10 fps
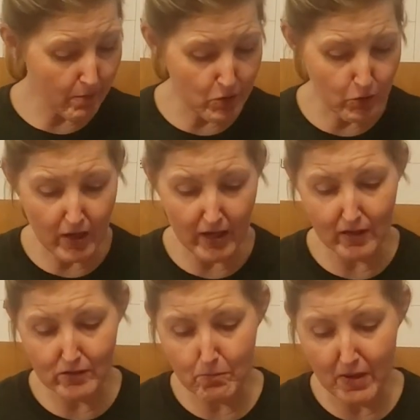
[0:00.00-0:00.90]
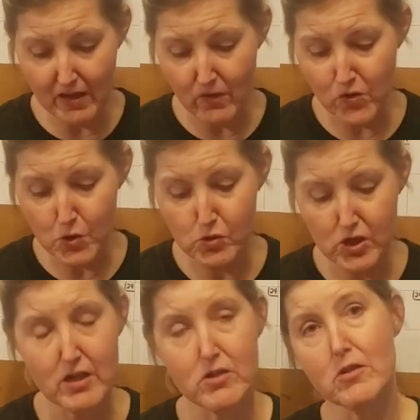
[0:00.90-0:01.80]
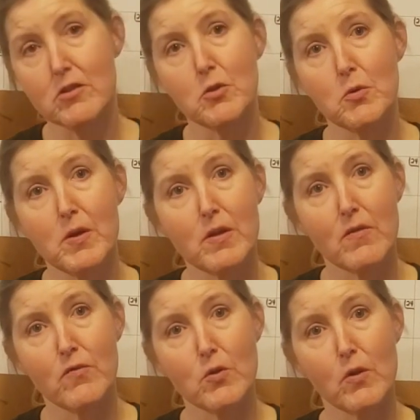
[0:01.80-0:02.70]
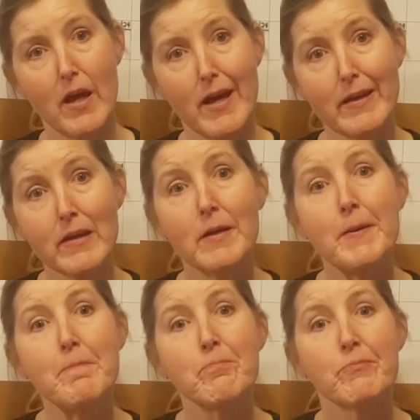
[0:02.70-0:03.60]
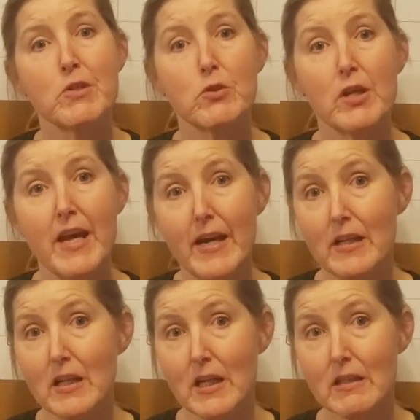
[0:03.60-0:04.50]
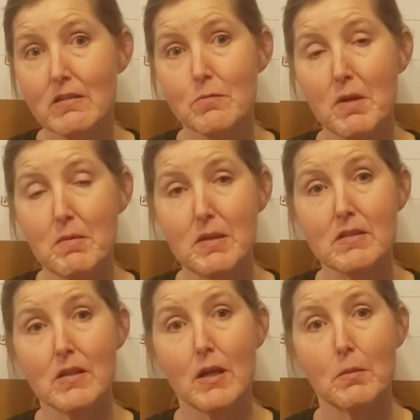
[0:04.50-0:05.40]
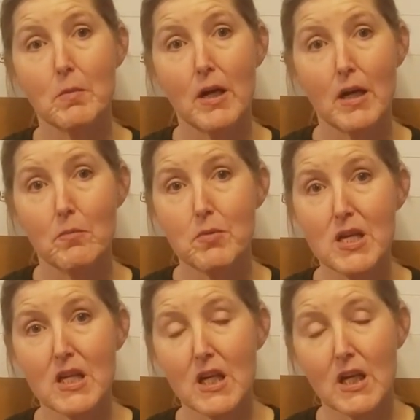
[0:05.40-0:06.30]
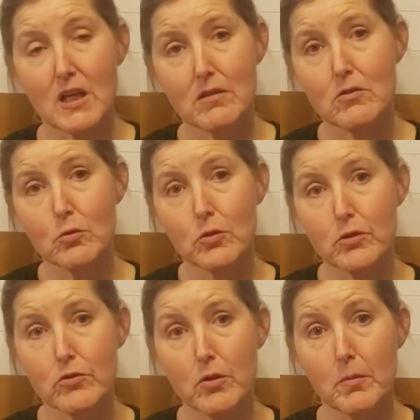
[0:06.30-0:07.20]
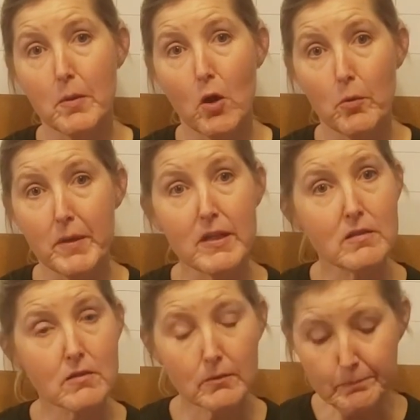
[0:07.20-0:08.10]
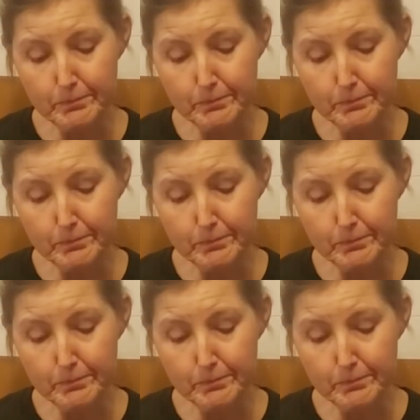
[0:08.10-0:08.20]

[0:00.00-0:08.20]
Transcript: You can make a few changes to it if you'd like. You can add nuts, maybe some pecans or some almonds.